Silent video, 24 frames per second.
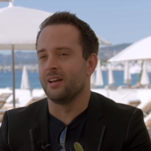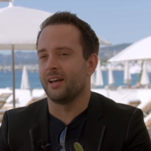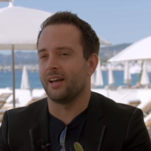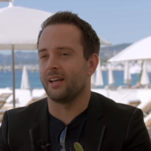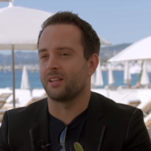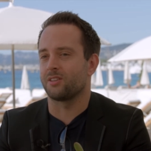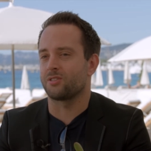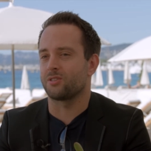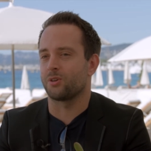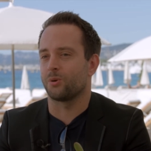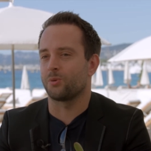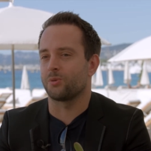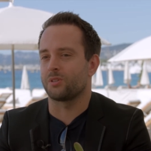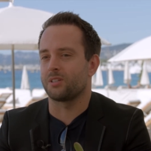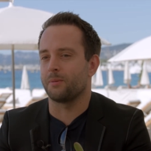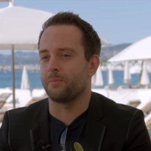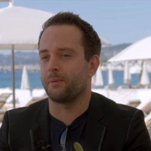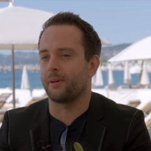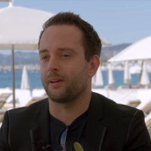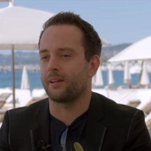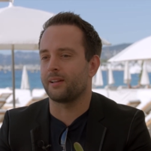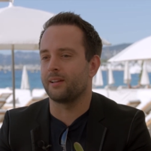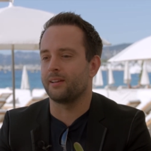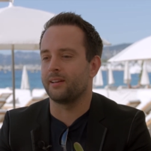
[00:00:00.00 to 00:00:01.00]
And so
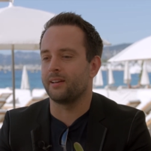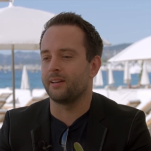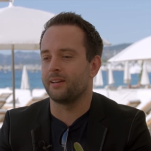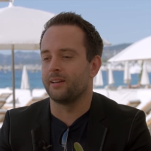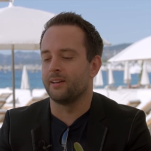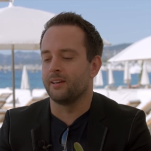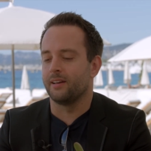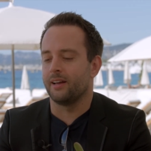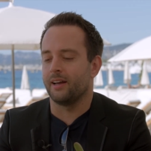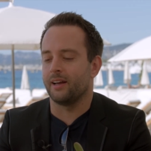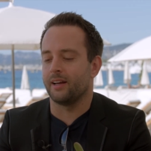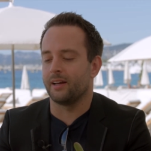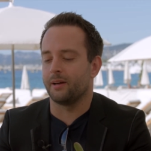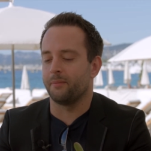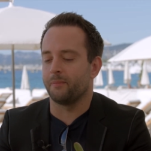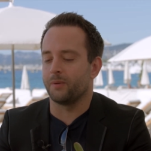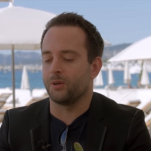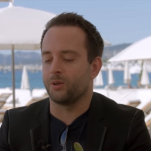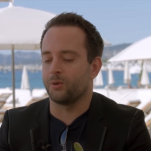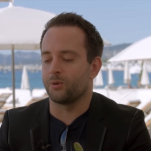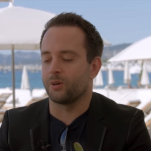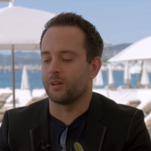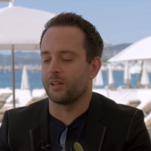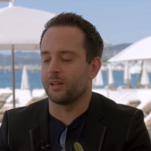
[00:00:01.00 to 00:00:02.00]
typically
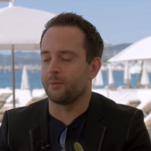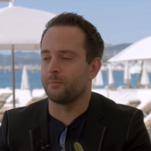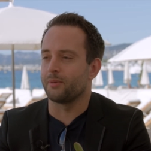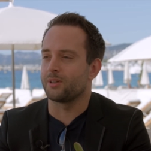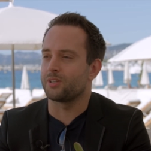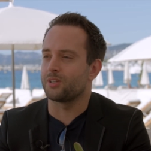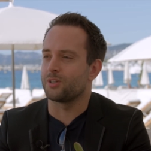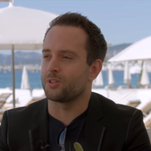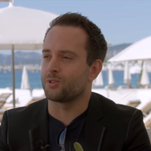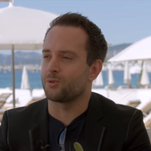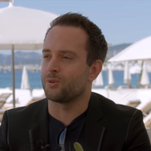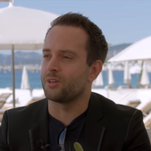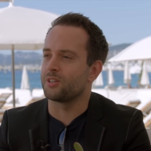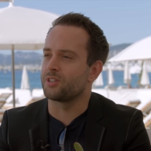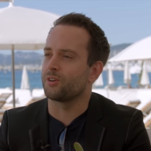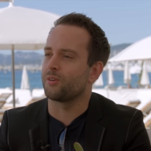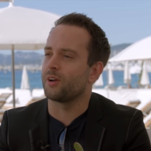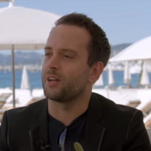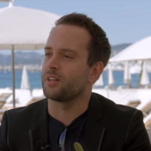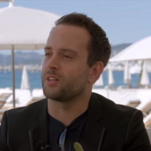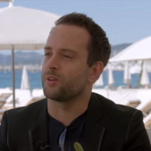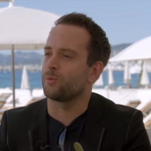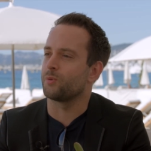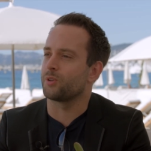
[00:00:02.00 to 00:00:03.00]
you are limited to
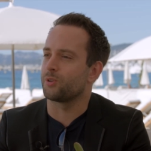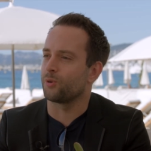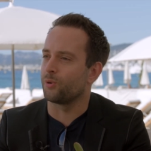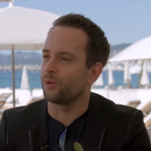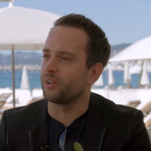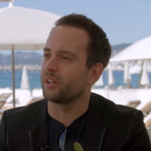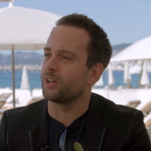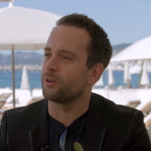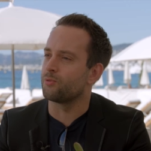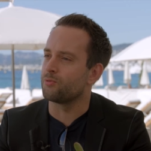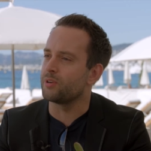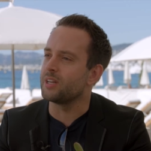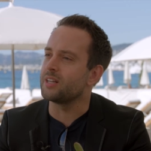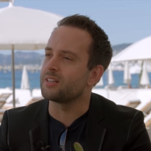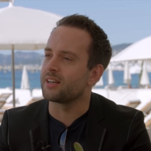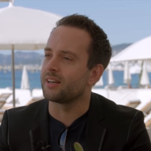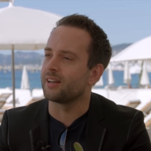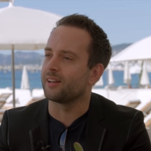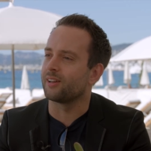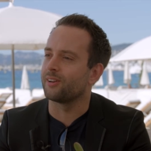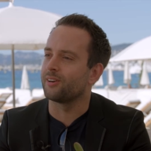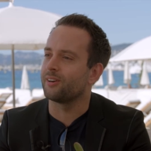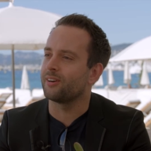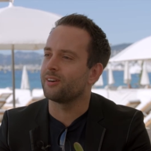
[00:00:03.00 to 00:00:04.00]
integrating with only a
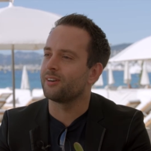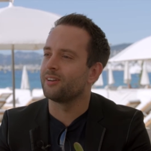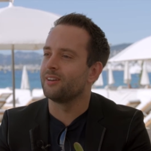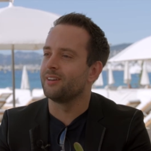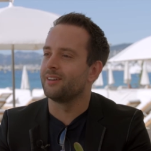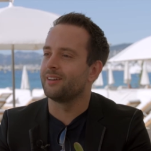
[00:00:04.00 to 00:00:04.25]
retailer,